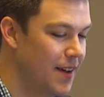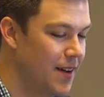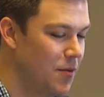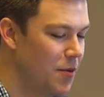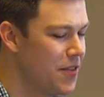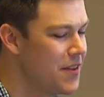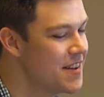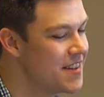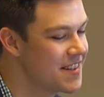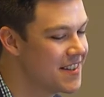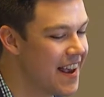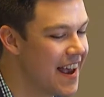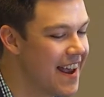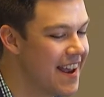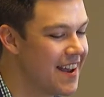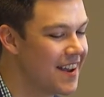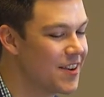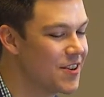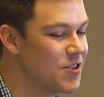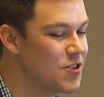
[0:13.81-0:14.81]
Well, this
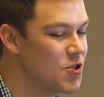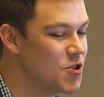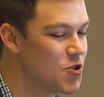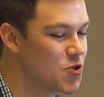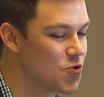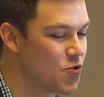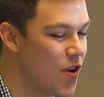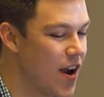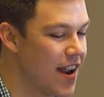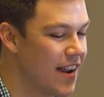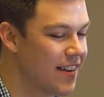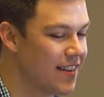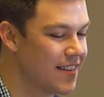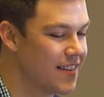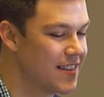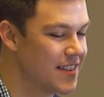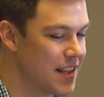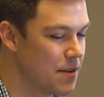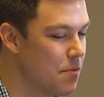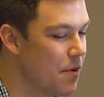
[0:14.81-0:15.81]
saying can strike
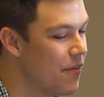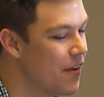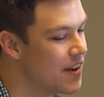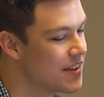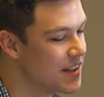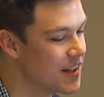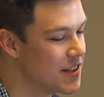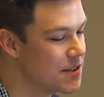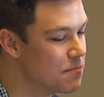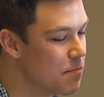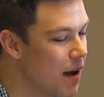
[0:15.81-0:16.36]
some of us as